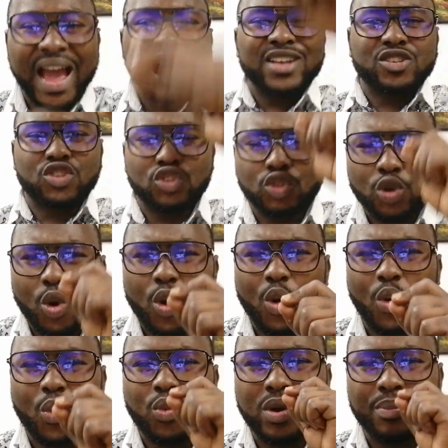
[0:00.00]
And
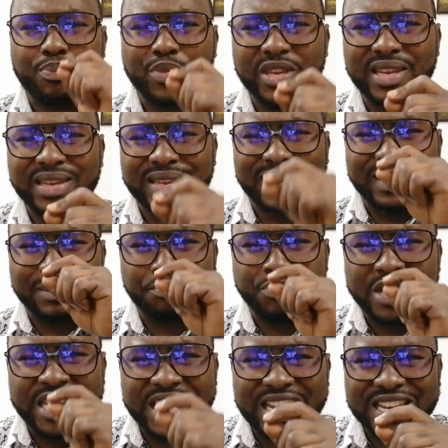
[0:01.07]
so will be the
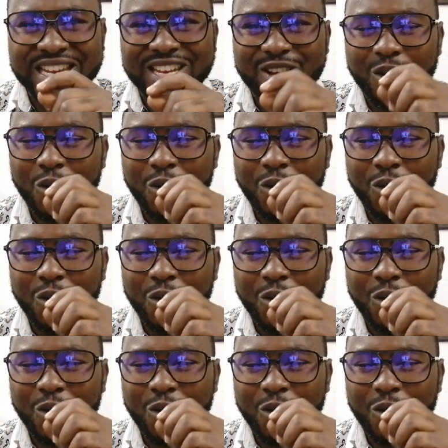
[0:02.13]
beginning